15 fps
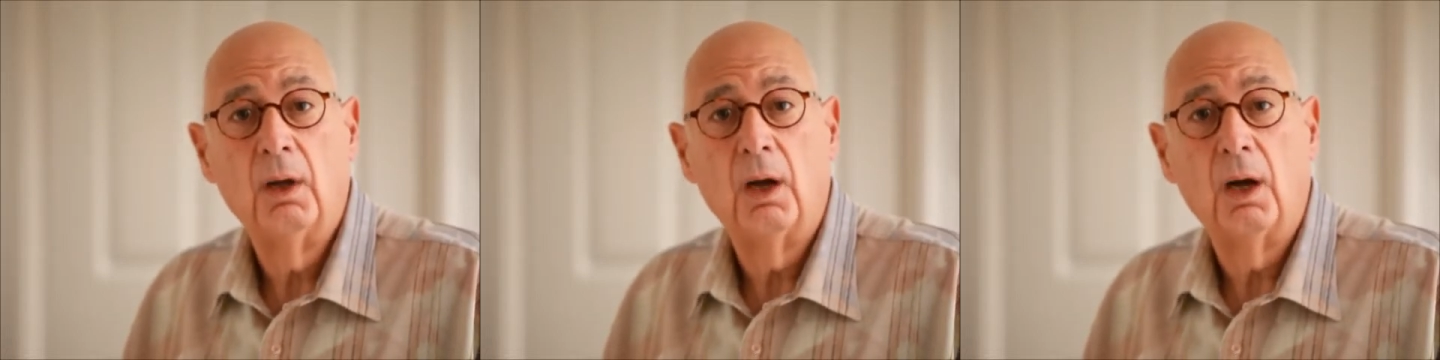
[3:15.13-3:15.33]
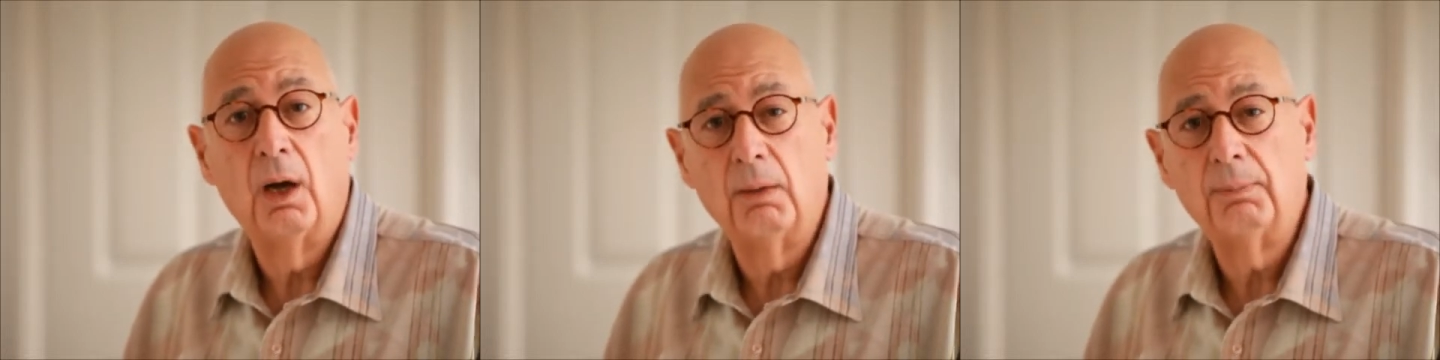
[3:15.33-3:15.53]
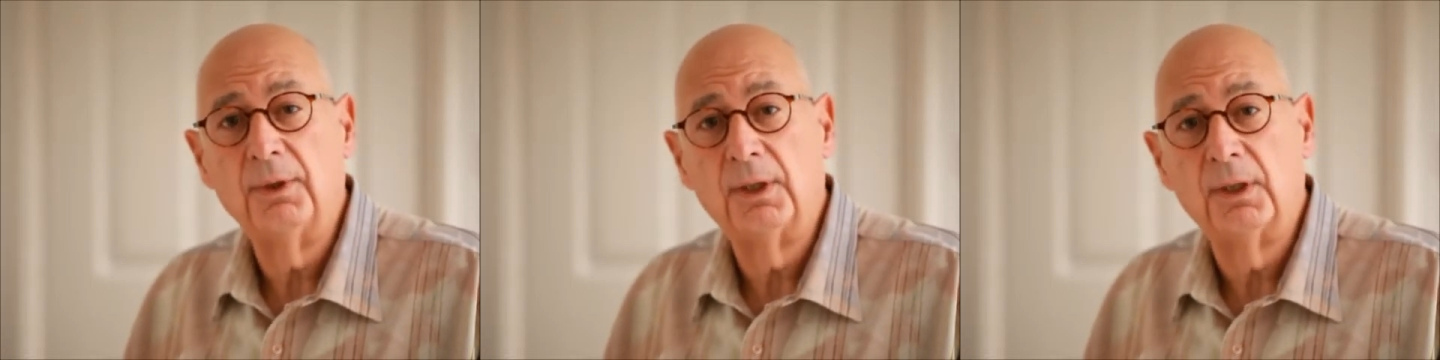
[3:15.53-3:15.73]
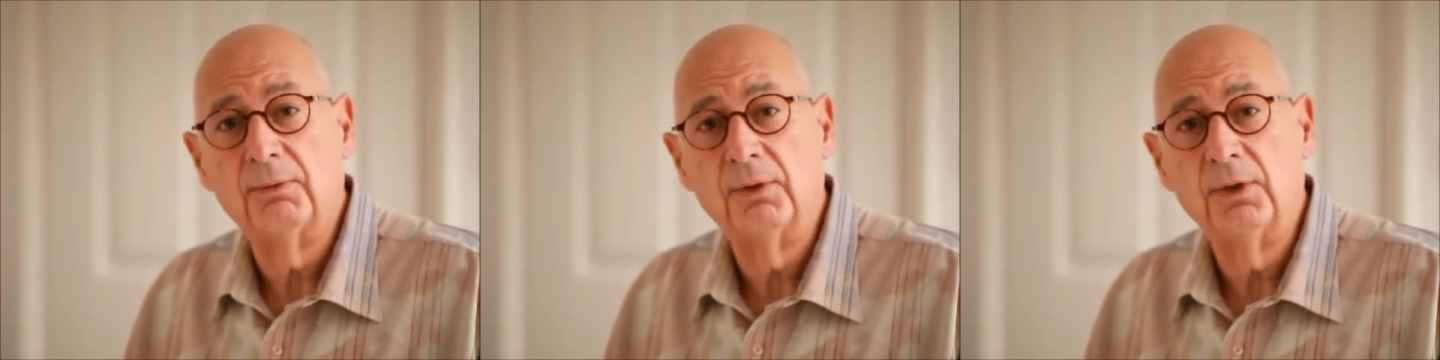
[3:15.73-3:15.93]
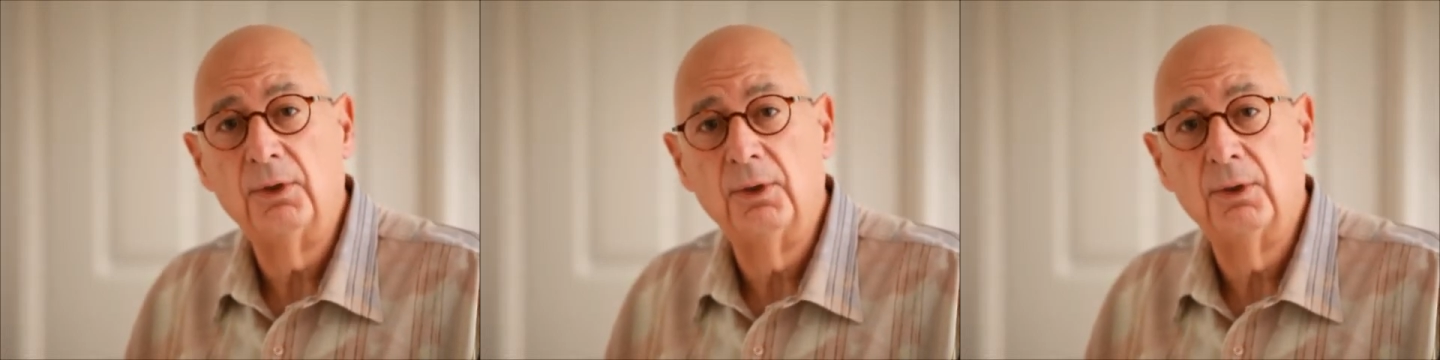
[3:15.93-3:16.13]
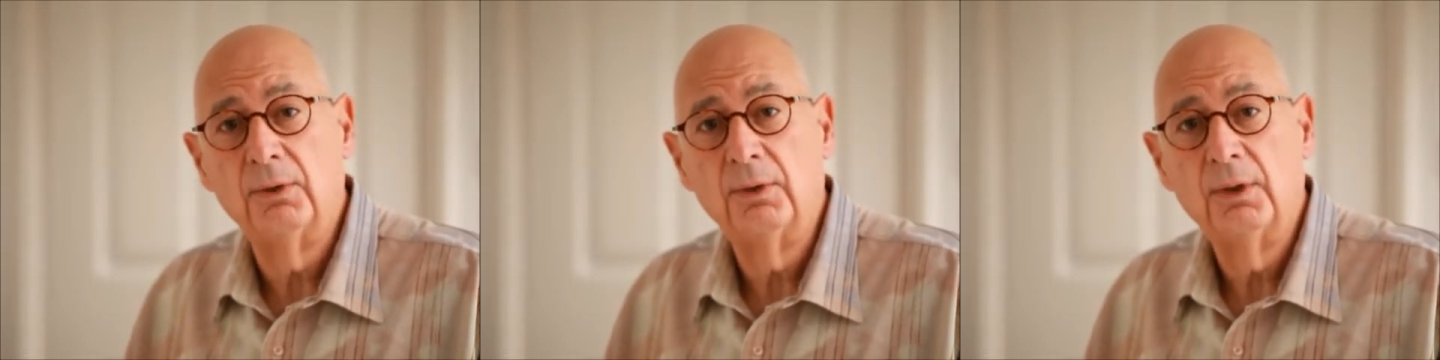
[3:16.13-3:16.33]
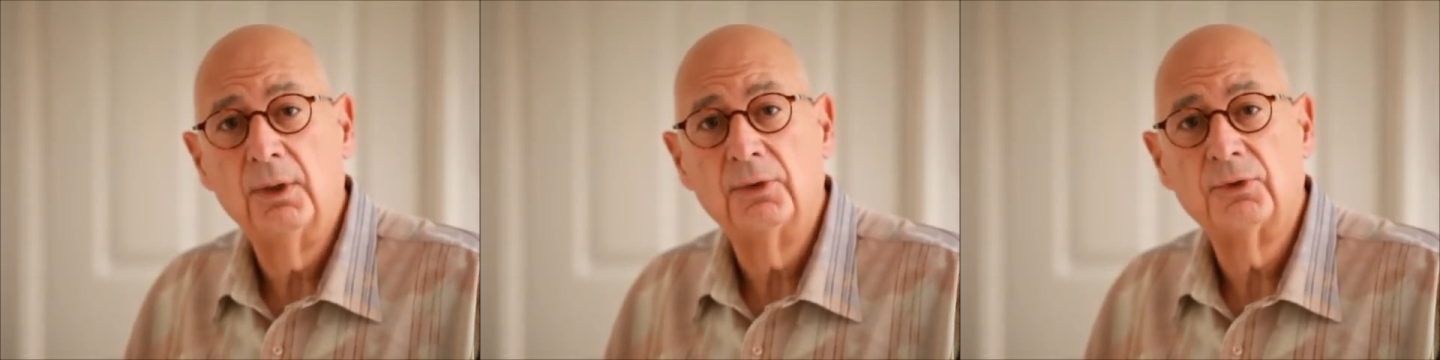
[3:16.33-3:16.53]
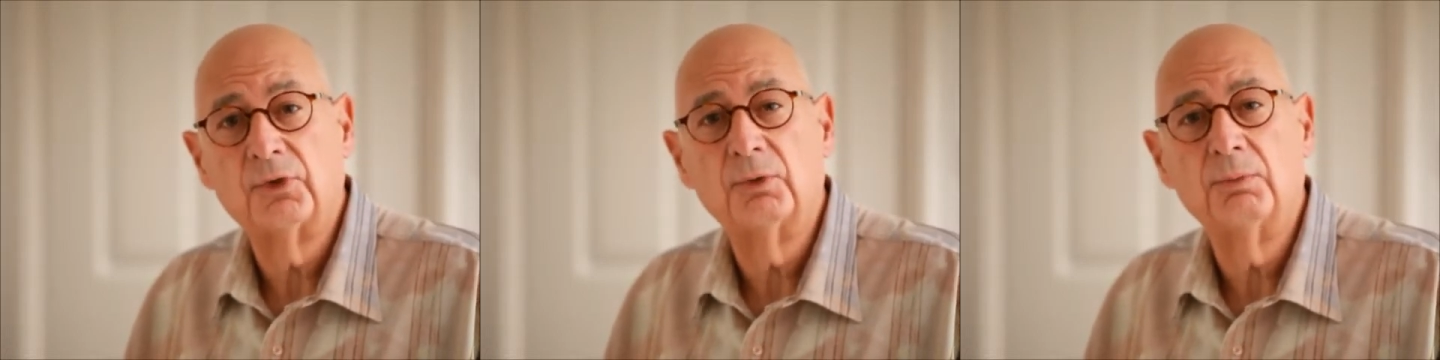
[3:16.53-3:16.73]
I'll be giving you
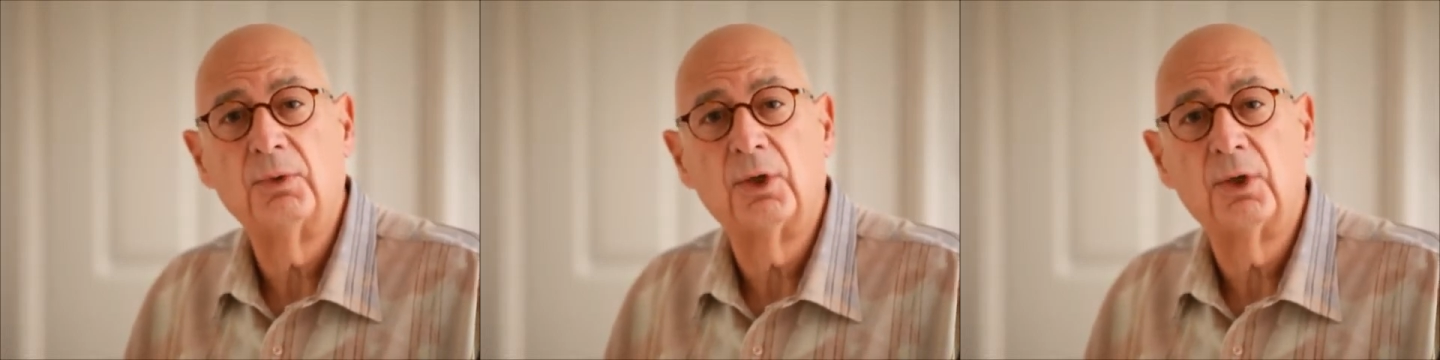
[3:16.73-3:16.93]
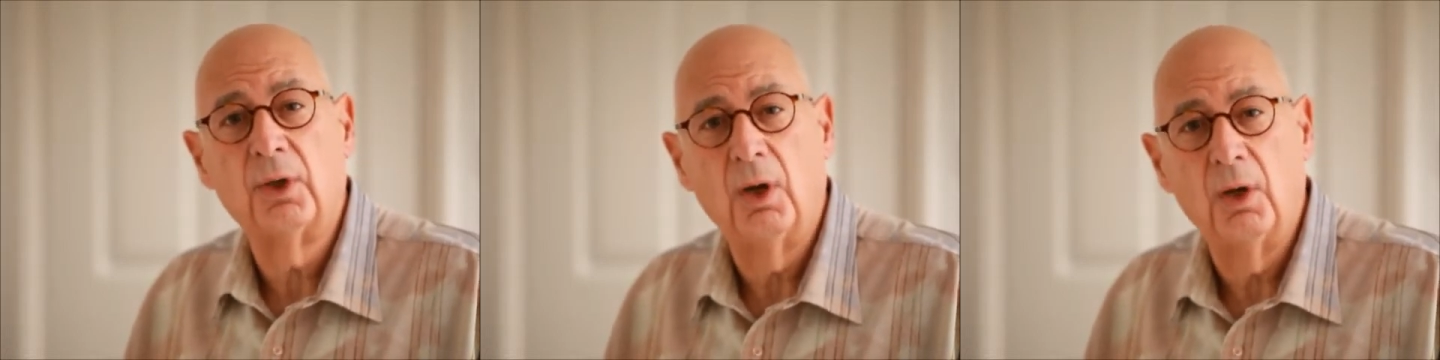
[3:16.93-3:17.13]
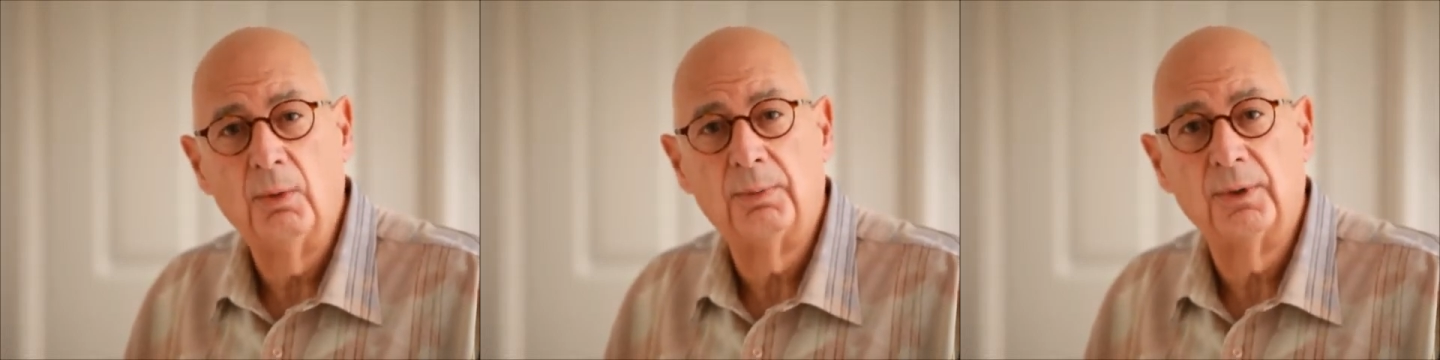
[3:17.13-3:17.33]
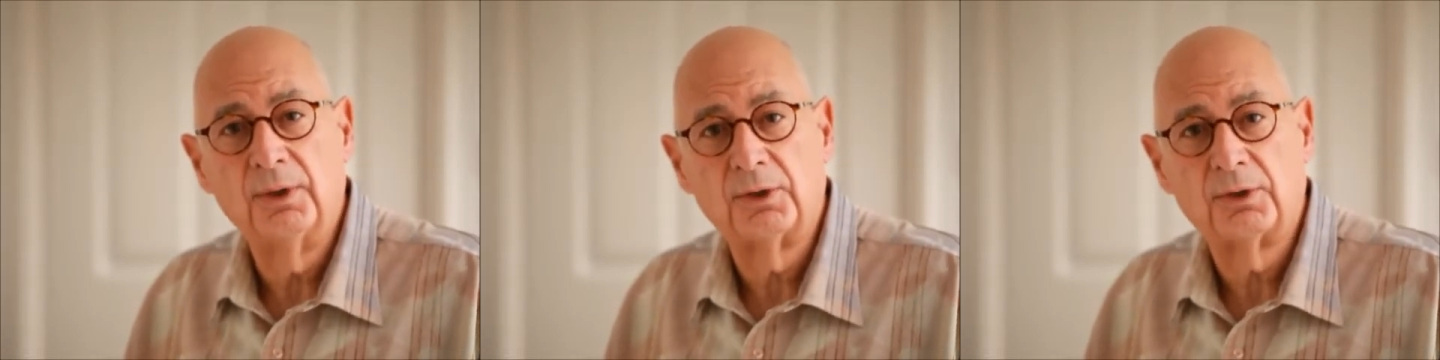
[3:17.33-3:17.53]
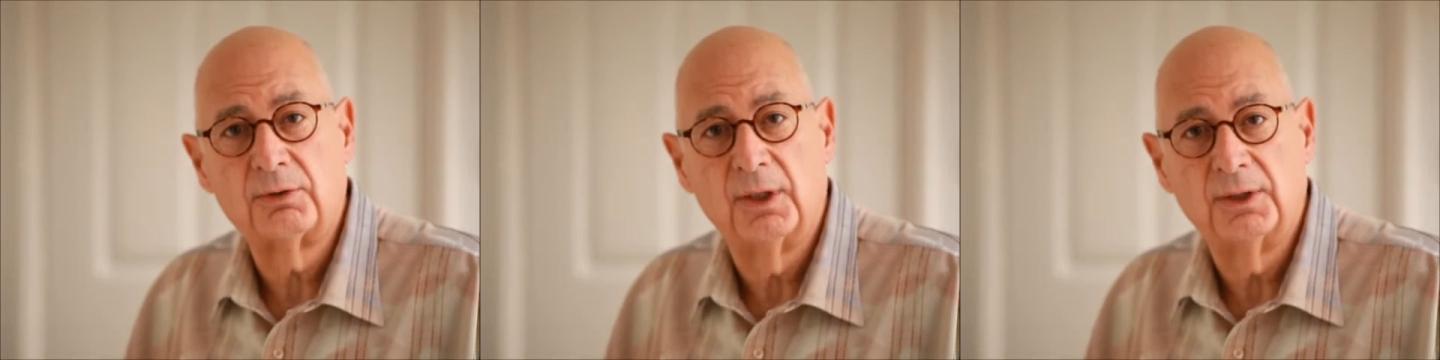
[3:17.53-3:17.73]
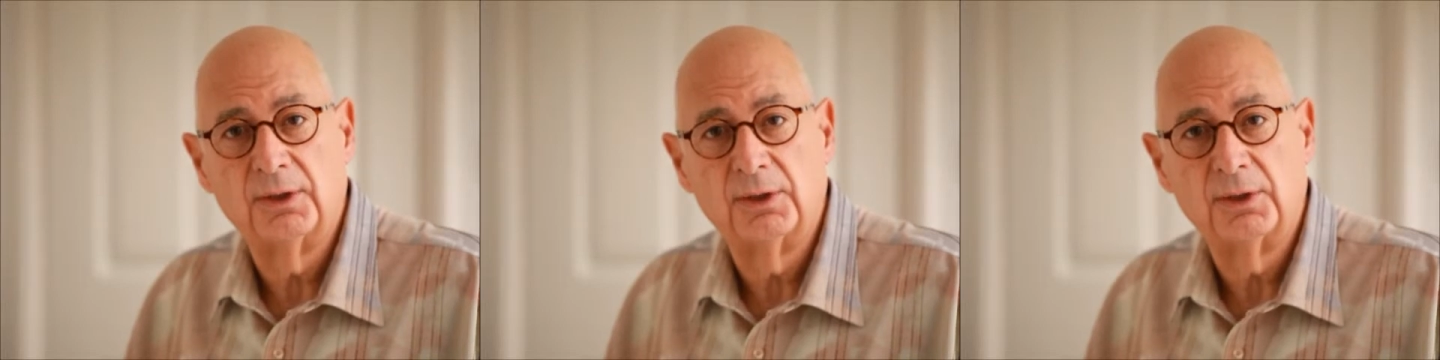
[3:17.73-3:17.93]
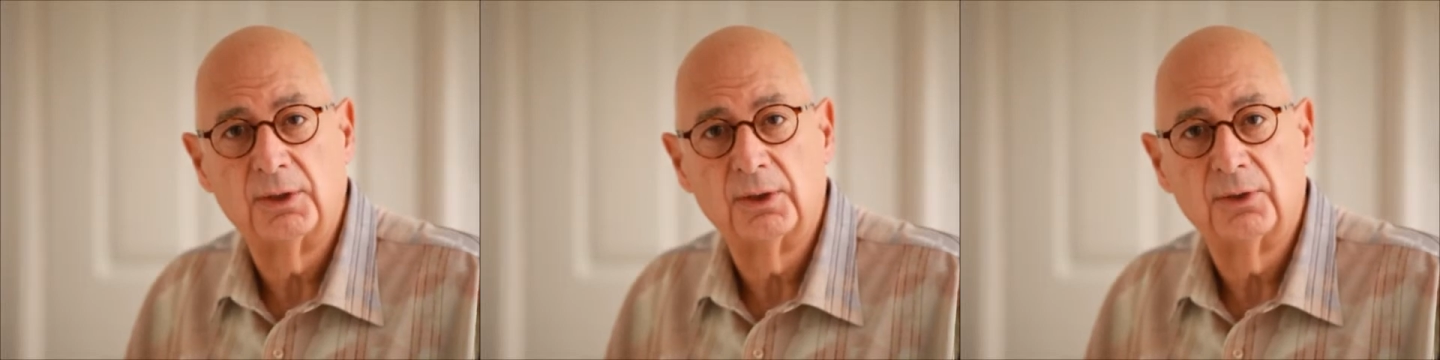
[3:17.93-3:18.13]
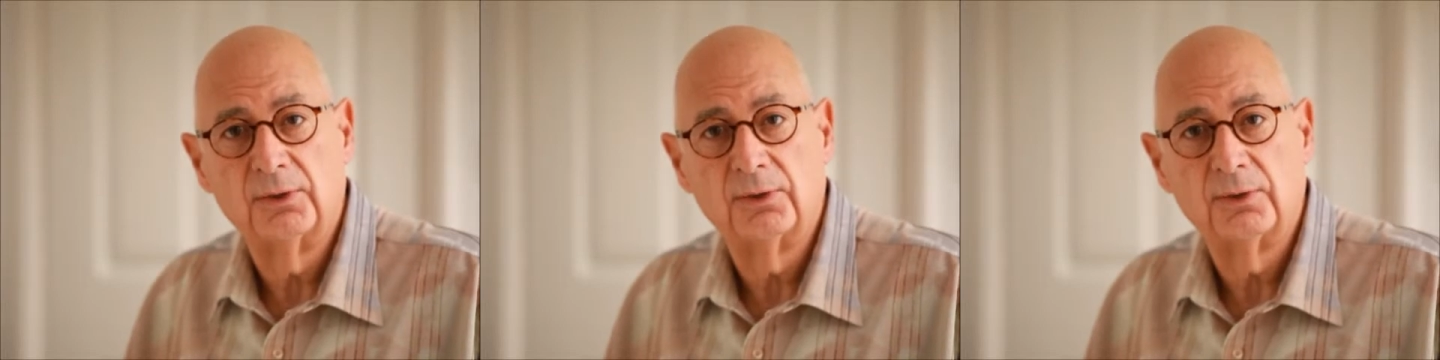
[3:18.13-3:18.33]
some coping
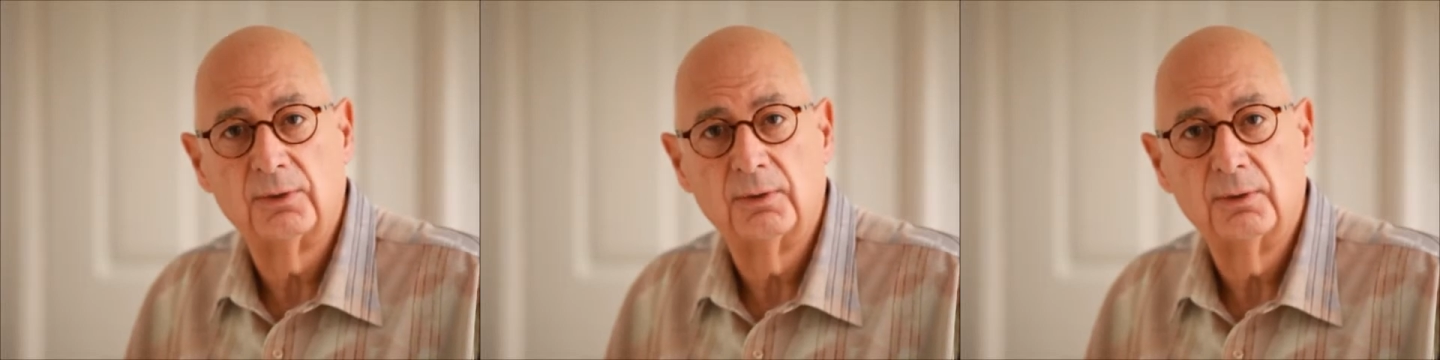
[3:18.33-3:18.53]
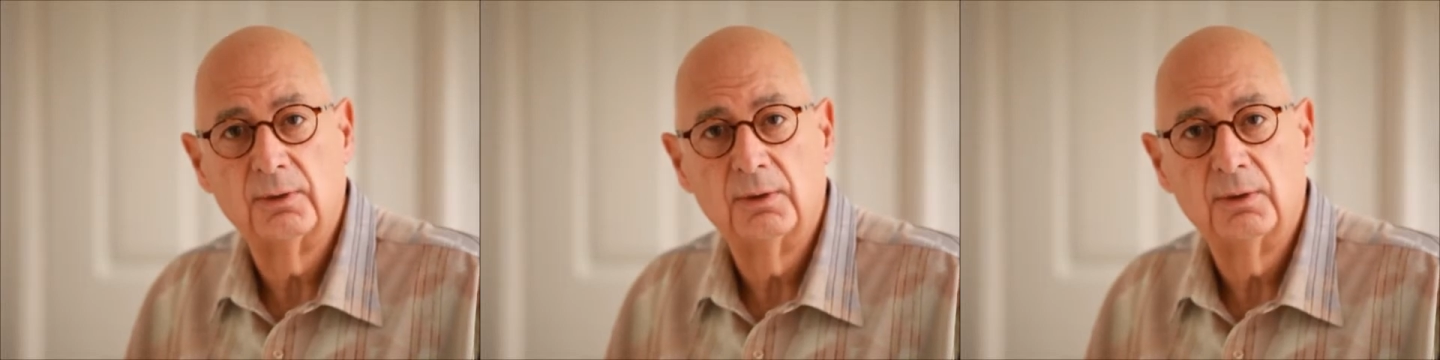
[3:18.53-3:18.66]
strategies